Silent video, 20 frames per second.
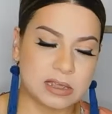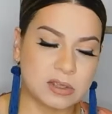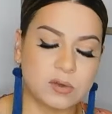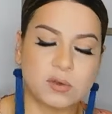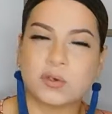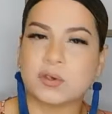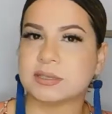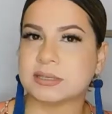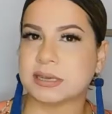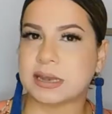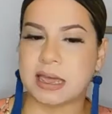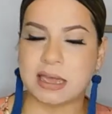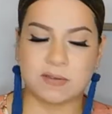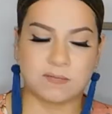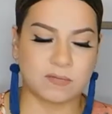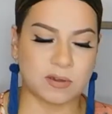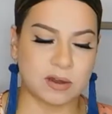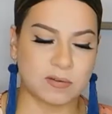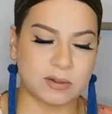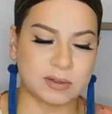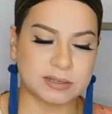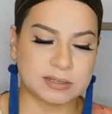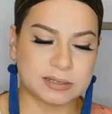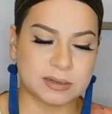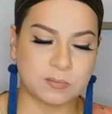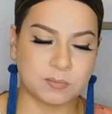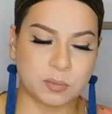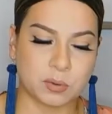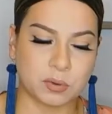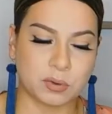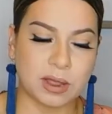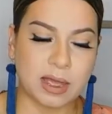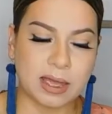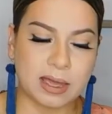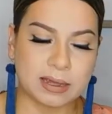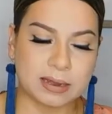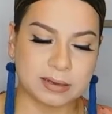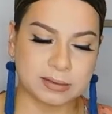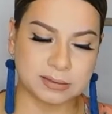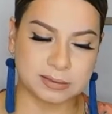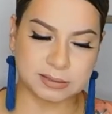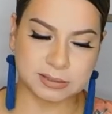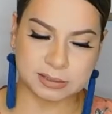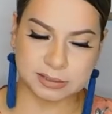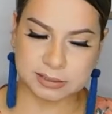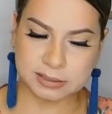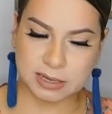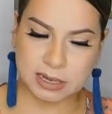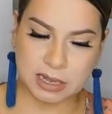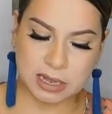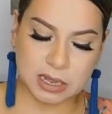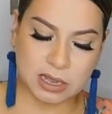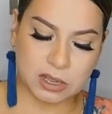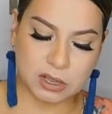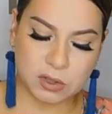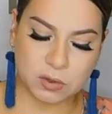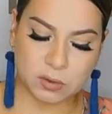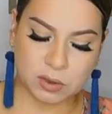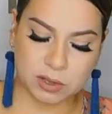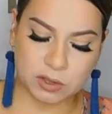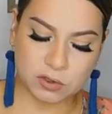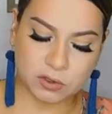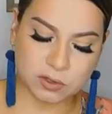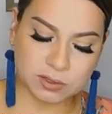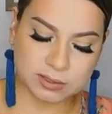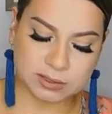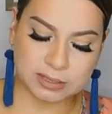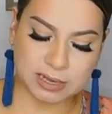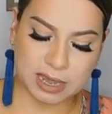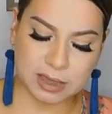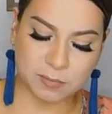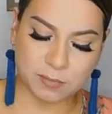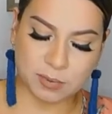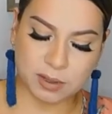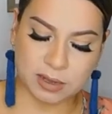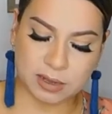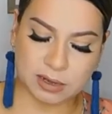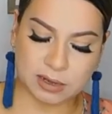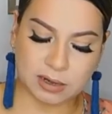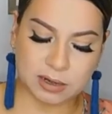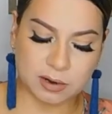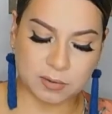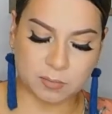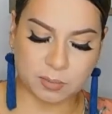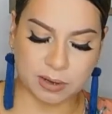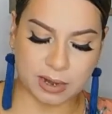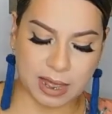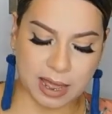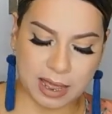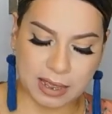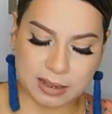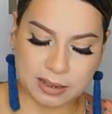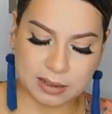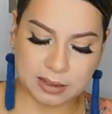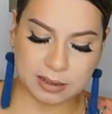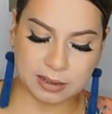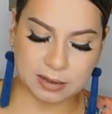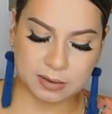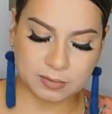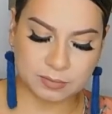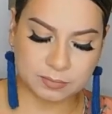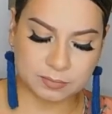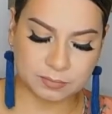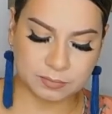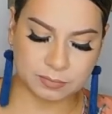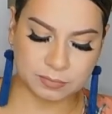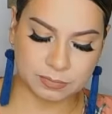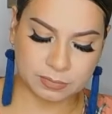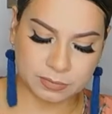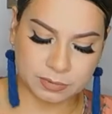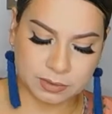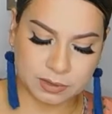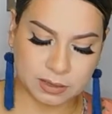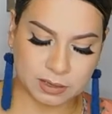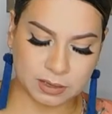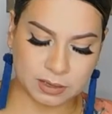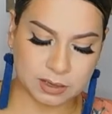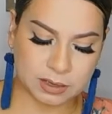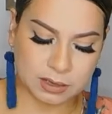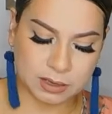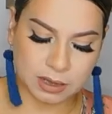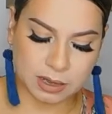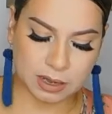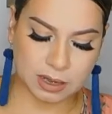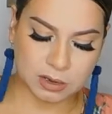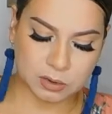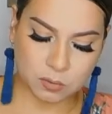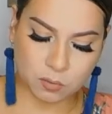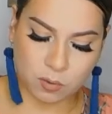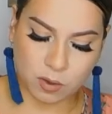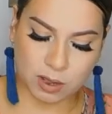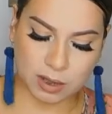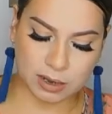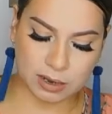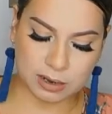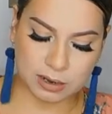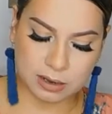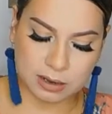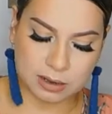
you just like very simple lines, you can just type in black and white.